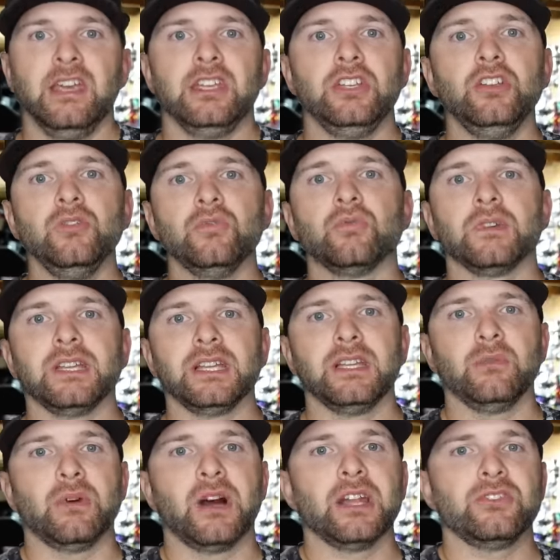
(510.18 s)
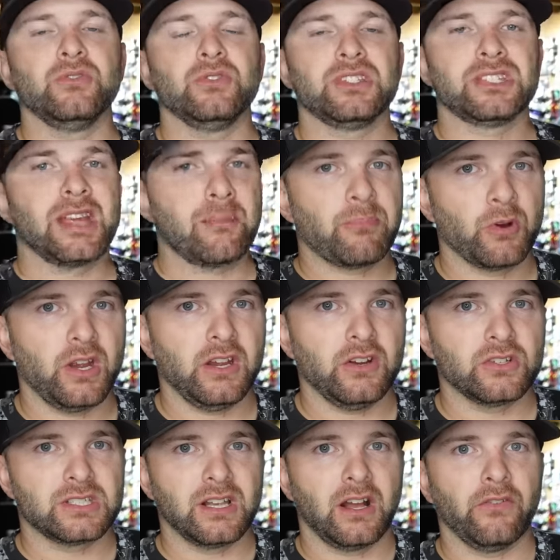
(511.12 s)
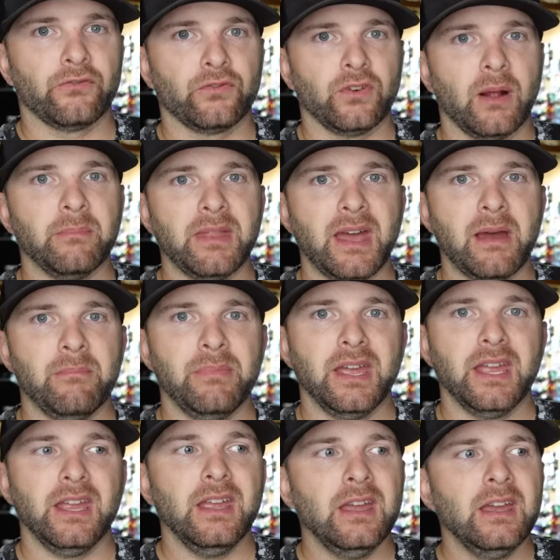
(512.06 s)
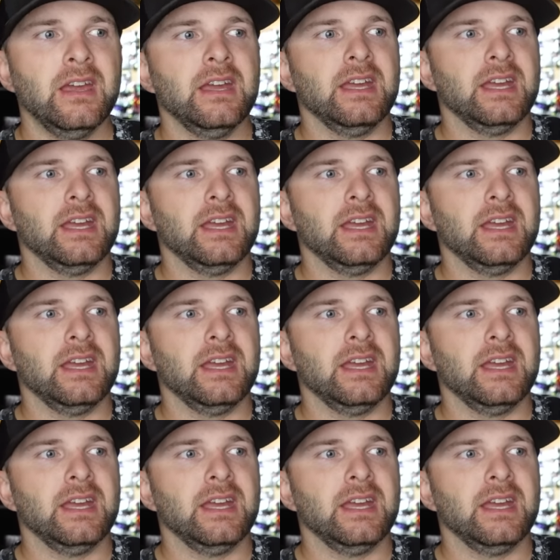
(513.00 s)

You really want to separate yourself from that bait.